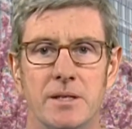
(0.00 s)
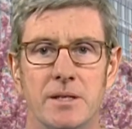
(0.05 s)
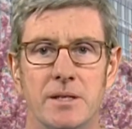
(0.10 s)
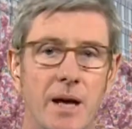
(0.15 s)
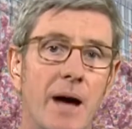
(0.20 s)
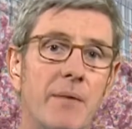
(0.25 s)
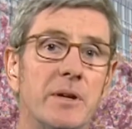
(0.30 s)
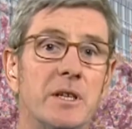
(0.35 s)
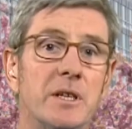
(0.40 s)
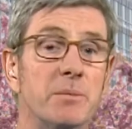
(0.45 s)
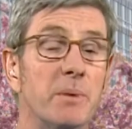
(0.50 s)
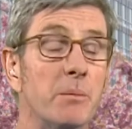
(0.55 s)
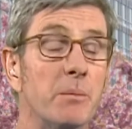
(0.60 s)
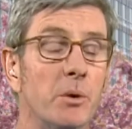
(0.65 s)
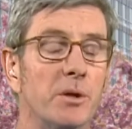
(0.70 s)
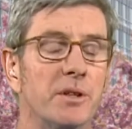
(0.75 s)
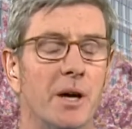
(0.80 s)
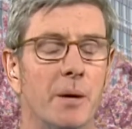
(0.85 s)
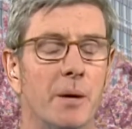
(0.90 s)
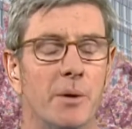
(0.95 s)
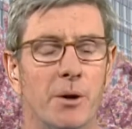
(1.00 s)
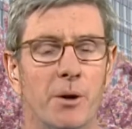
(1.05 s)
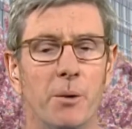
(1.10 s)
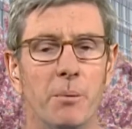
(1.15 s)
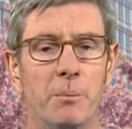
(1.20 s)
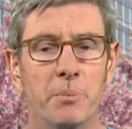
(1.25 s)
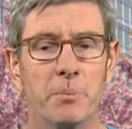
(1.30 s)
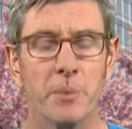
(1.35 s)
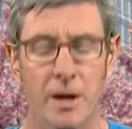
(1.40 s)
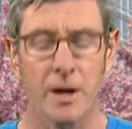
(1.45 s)
having to spend more time at
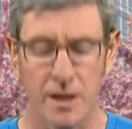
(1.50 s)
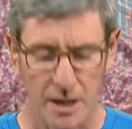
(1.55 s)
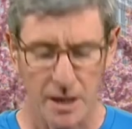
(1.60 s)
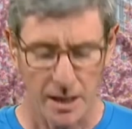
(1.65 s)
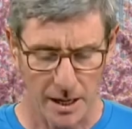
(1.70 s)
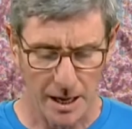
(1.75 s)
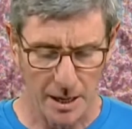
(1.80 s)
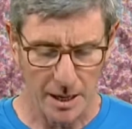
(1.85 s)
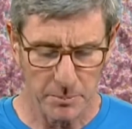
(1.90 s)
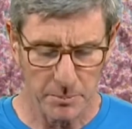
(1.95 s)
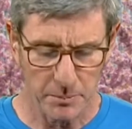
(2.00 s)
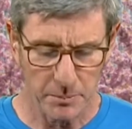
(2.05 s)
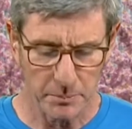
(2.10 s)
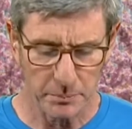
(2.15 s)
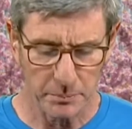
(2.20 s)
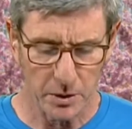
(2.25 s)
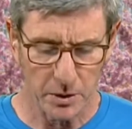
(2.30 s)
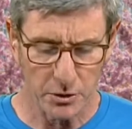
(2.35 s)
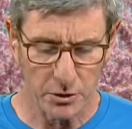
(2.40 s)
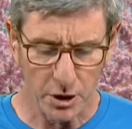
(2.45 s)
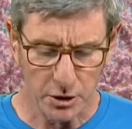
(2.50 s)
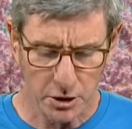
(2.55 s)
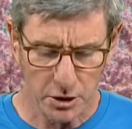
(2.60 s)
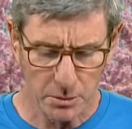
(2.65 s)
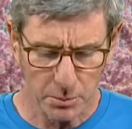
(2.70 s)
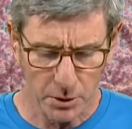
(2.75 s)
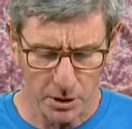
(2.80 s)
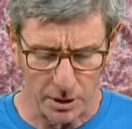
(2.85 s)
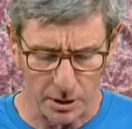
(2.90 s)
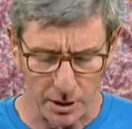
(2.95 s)
home. Dr.
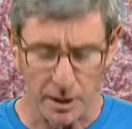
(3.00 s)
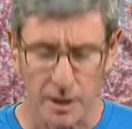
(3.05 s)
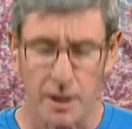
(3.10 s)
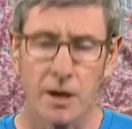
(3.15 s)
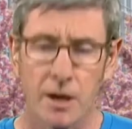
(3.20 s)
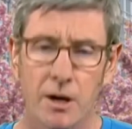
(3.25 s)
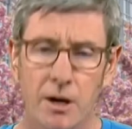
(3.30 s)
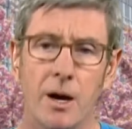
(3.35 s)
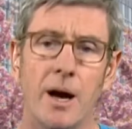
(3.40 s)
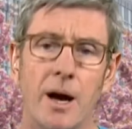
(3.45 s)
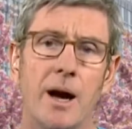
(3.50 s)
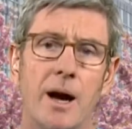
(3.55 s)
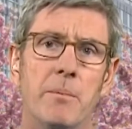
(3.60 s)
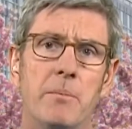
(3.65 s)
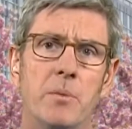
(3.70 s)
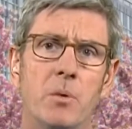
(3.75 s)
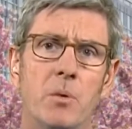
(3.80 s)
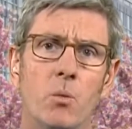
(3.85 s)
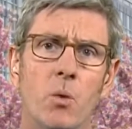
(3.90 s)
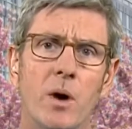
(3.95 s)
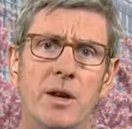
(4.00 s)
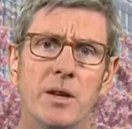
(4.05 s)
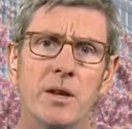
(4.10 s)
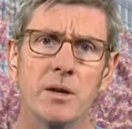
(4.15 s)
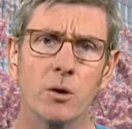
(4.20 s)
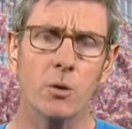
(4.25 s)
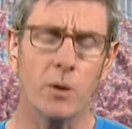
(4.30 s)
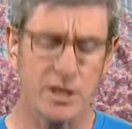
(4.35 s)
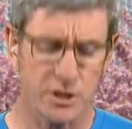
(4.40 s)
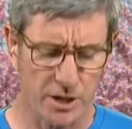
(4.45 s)
Bull,
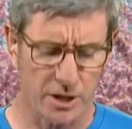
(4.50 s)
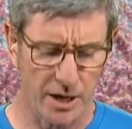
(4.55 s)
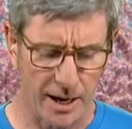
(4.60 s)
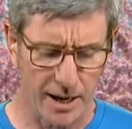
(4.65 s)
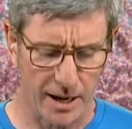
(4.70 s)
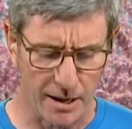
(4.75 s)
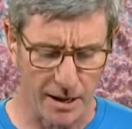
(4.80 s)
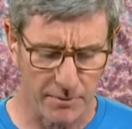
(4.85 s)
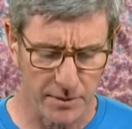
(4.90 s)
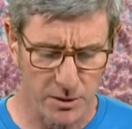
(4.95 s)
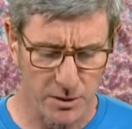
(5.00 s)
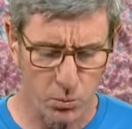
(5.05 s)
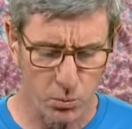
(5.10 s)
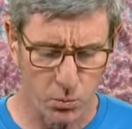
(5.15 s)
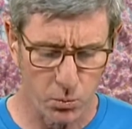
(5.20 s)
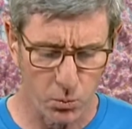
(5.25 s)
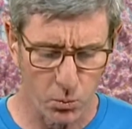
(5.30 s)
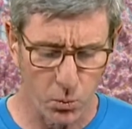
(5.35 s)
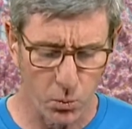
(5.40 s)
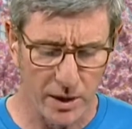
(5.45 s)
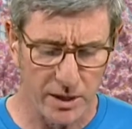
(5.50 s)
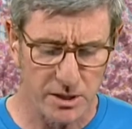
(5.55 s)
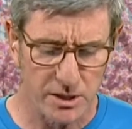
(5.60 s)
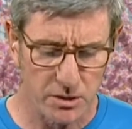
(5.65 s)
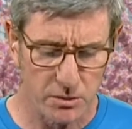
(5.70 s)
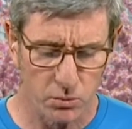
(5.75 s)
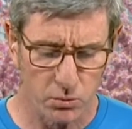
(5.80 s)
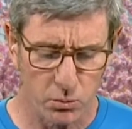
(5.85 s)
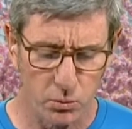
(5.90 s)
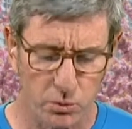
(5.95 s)
one question I have is, what
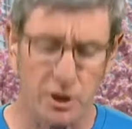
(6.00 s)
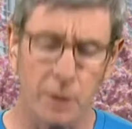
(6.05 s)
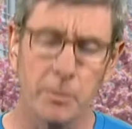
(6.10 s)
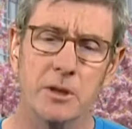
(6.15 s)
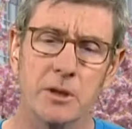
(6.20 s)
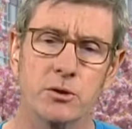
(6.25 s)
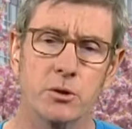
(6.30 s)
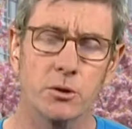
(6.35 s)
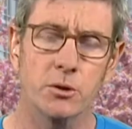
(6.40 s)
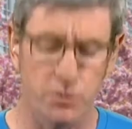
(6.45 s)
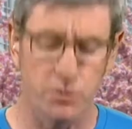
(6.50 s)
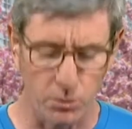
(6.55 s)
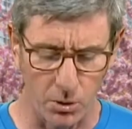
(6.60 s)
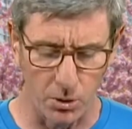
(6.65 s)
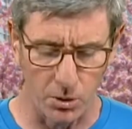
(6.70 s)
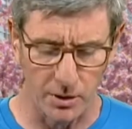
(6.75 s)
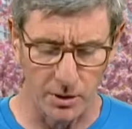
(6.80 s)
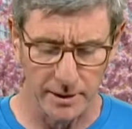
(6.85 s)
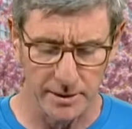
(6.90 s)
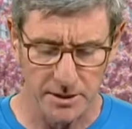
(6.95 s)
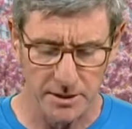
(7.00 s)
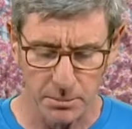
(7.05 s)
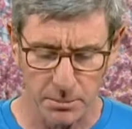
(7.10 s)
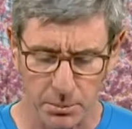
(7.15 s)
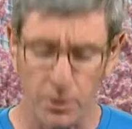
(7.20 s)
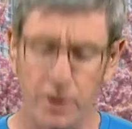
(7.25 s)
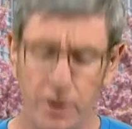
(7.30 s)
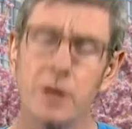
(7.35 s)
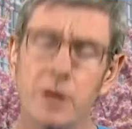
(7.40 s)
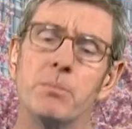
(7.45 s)
is WHO's role in
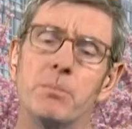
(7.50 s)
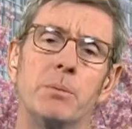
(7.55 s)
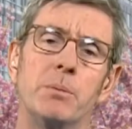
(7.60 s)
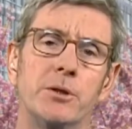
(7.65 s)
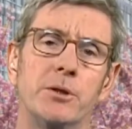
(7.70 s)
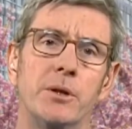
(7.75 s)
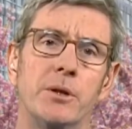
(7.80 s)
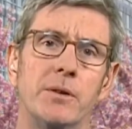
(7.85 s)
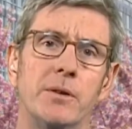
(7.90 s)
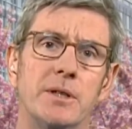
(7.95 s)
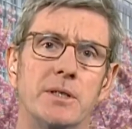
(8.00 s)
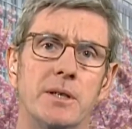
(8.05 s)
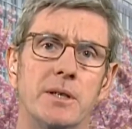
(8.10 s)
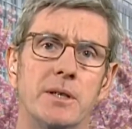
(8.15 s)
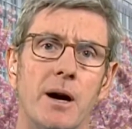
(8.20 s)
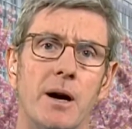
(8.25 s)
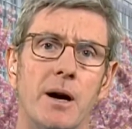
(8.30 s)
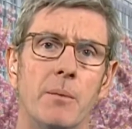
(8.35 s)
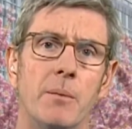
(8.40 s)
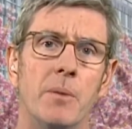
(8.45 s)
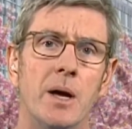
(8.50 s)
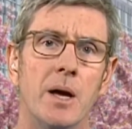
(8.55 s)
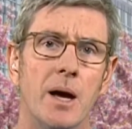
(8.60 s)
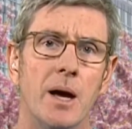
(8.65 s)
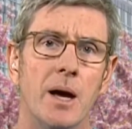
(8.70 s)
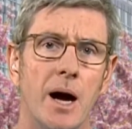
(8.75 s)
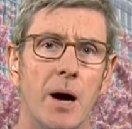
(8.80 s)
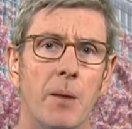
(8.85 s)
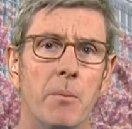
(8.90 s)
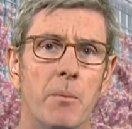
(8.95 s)
supporting people during this time?
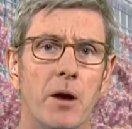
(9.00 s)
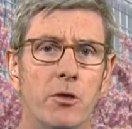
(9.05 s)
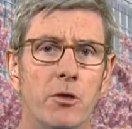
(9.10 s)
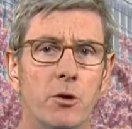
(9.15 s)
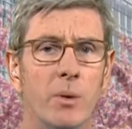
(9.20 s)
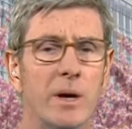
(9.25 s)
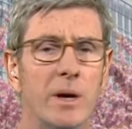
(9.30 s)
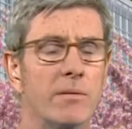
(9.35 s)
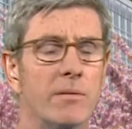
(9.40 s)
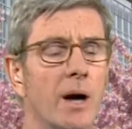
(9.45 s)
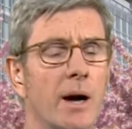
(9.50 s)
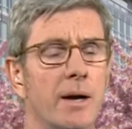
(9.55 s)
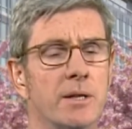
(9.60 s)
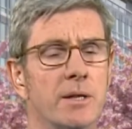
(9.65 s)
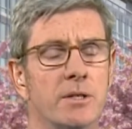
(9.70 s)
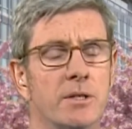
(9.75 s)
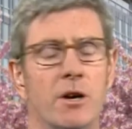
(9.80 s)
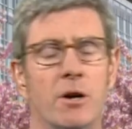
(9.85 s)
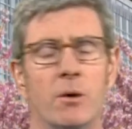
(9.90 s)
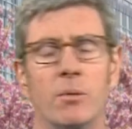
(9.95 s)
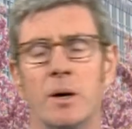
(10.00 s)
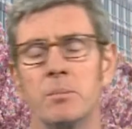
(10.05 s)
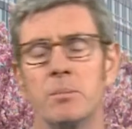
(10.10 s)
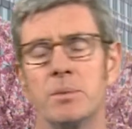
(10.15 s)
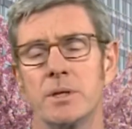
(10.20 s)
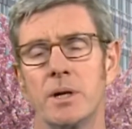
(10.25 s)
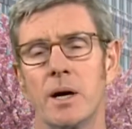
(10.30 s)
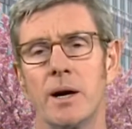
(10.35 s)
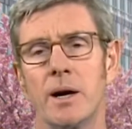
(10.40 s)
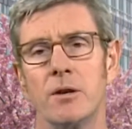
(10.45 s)
Do we have guidance on our
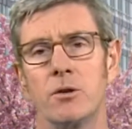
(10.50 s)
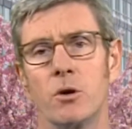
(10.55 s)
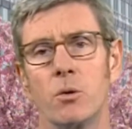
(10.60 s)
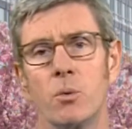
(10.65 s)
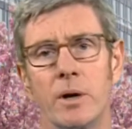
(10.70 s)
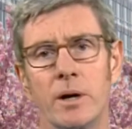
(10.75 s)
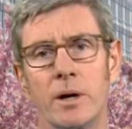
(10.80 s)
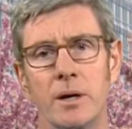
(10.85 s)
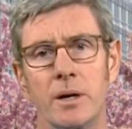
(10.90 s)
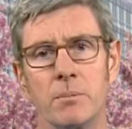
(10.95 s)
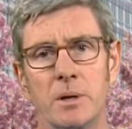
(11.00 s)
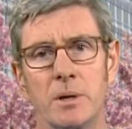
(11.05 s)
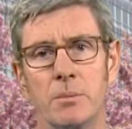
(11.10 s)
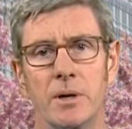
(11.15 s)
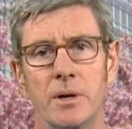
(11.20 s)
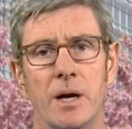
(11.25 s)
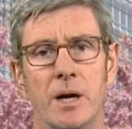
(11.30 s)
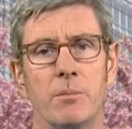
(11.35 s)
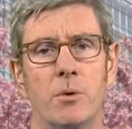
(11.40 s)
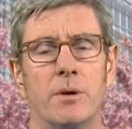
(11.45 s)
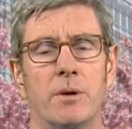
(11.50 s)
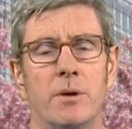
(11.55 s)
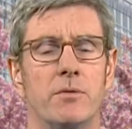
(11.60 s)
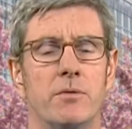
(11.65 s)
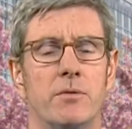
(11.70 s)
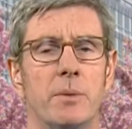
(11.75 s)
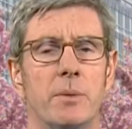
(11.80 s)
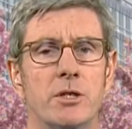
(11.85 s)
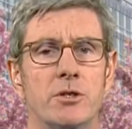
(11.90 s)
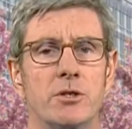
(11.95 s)
website, or where can people get more
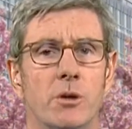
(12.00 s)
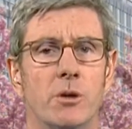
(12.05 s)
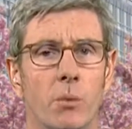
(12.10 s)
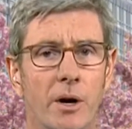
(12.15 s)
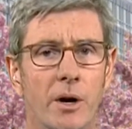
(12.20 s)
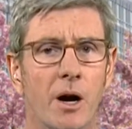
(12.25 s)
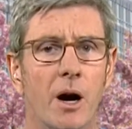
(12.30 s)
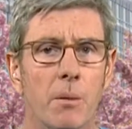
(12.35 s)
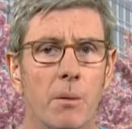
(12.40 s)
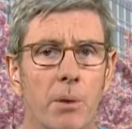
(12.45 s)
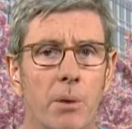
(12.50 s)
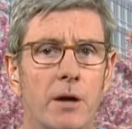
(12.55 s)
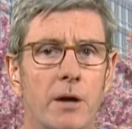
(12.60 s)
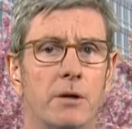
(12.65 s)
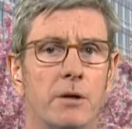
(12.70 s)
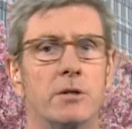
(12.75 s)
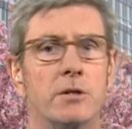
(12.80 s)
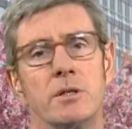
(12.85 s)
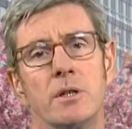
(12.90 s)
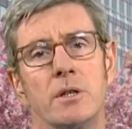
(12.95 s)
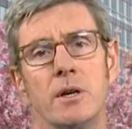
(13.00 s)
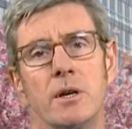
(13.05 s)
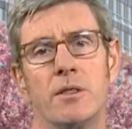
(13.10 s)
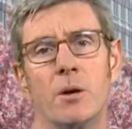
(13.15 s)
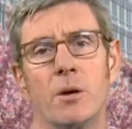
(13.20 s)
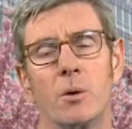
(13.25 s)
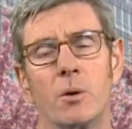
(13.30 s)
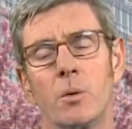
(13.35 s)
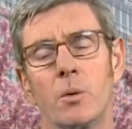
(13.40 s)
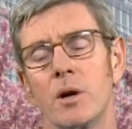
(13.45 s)
information, or what are our partners
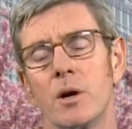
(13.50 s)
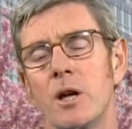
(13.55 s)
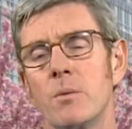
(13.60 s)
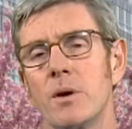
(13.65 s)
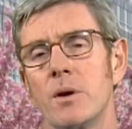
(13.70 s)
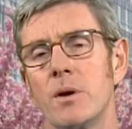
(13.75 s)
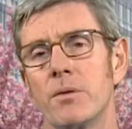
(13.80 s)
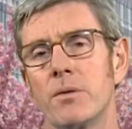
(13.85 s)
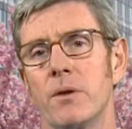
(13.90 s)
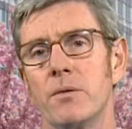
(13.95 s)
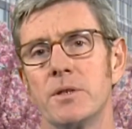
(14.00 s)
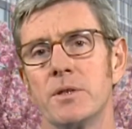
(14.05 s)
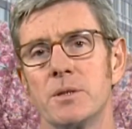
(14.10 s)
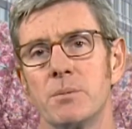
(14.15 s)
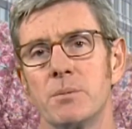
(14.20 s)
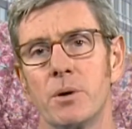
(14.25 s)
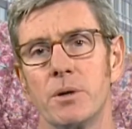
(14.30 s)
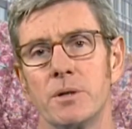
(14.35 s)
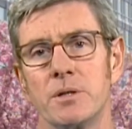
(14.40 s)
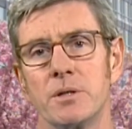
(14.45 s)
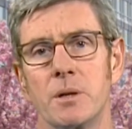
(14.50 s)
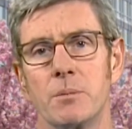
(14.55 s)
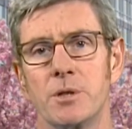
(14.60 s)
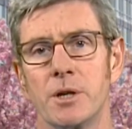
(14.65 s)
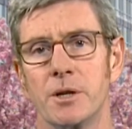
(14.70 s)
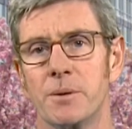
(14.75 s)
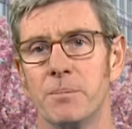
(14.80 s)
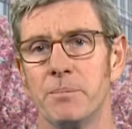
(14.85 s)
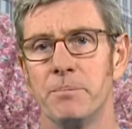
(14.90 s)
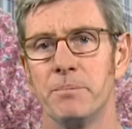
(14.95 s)
that we're working with on this important
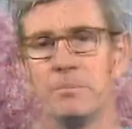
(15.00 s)
subject?